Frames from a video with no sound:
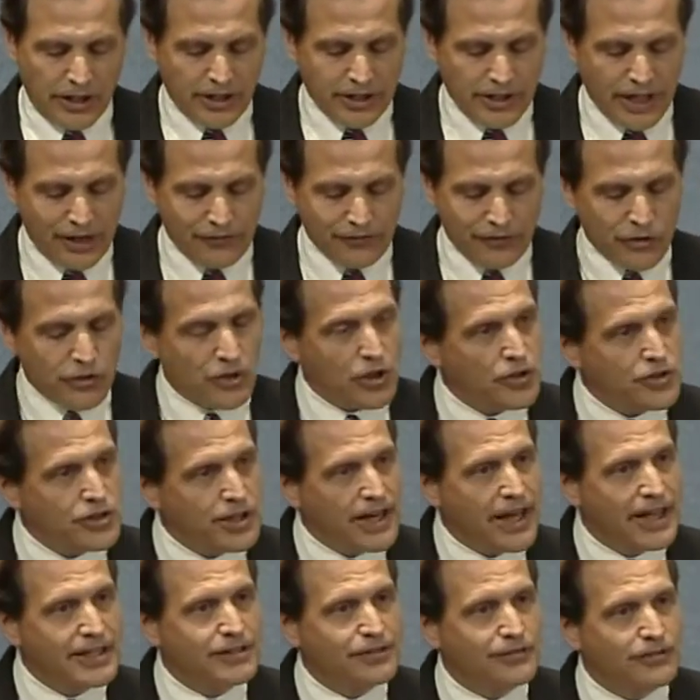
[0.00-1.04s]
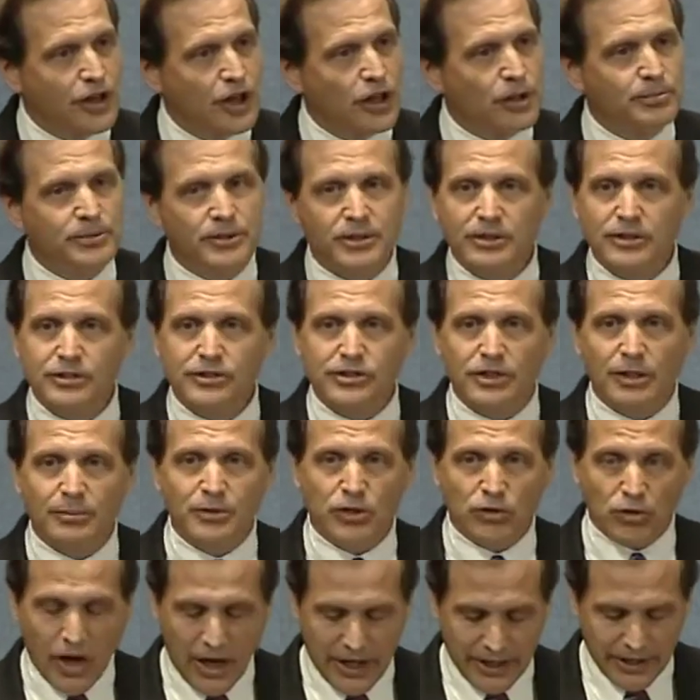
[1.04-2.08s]
Yet, for those that had developed some
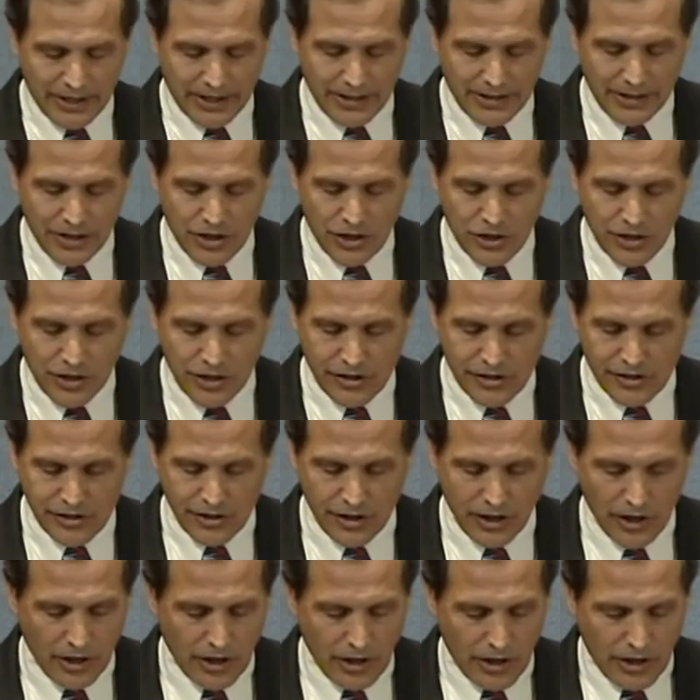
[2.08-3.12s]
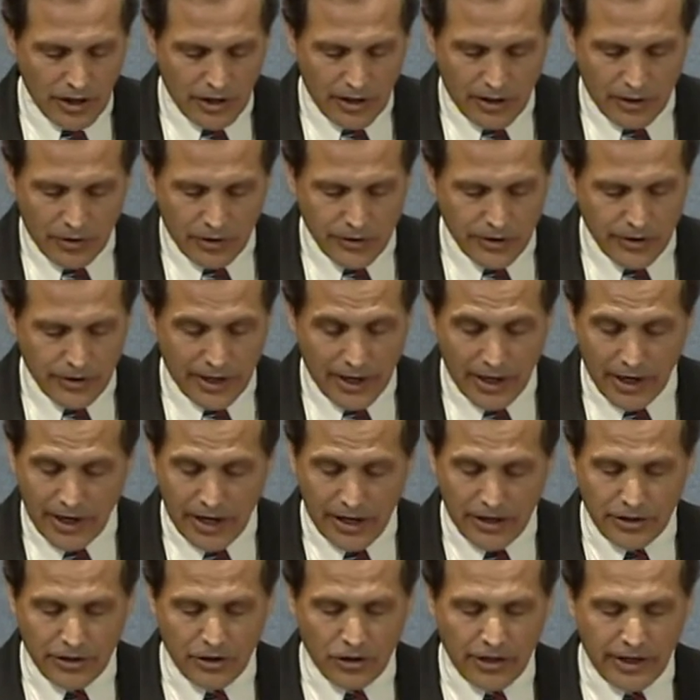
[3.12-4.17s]
chronic conditions
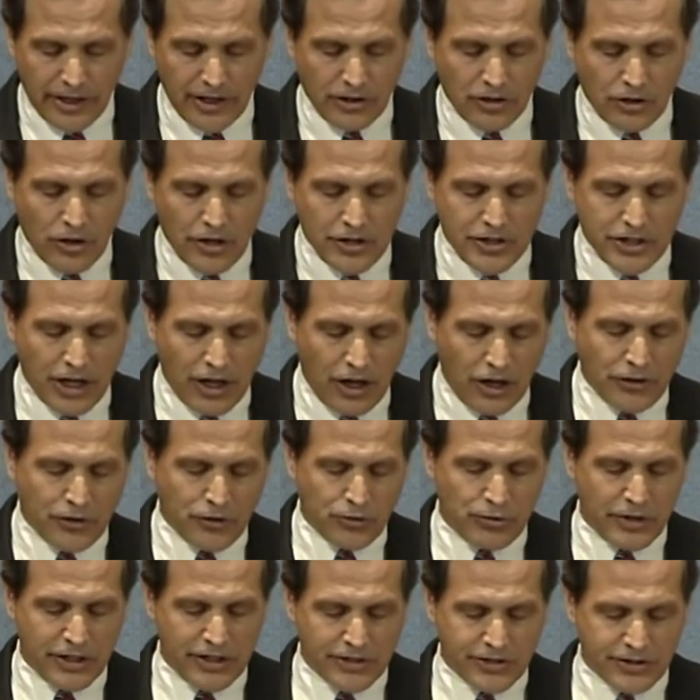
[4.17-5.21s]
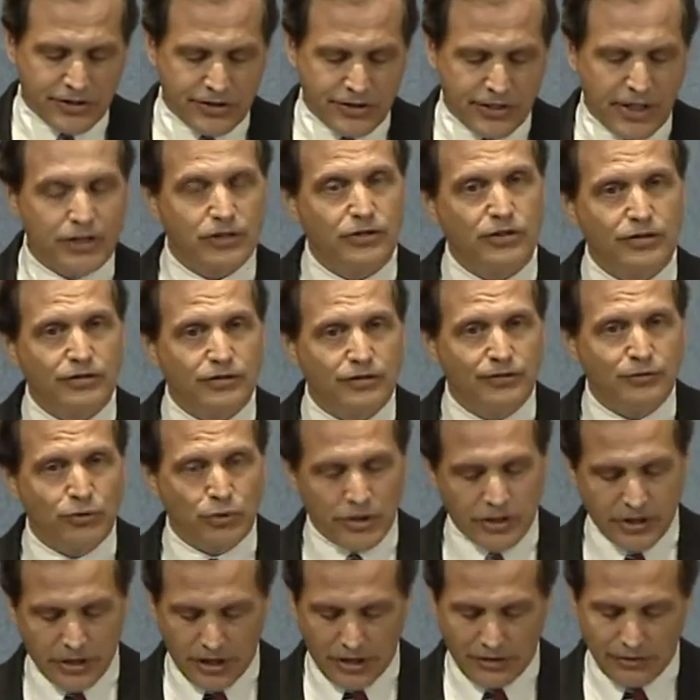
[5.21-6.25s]
and large health risks, they couldn't
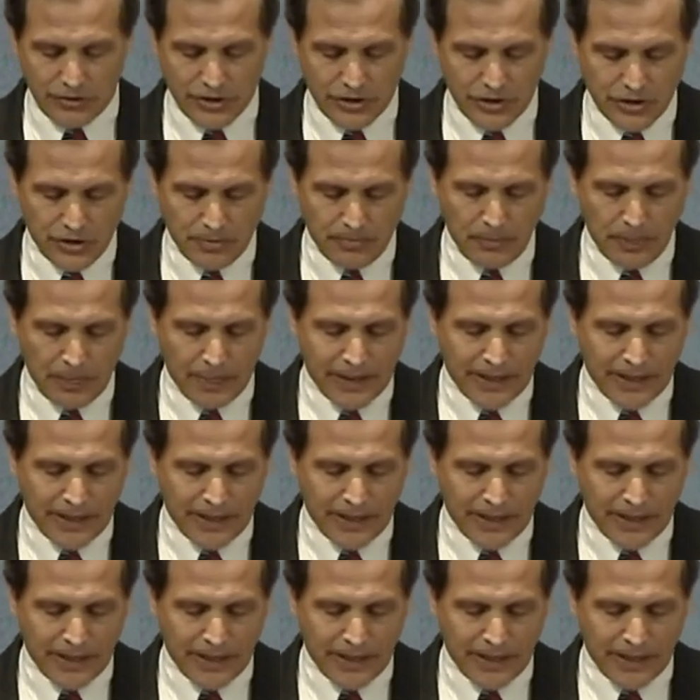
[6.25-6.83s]
afford coverage.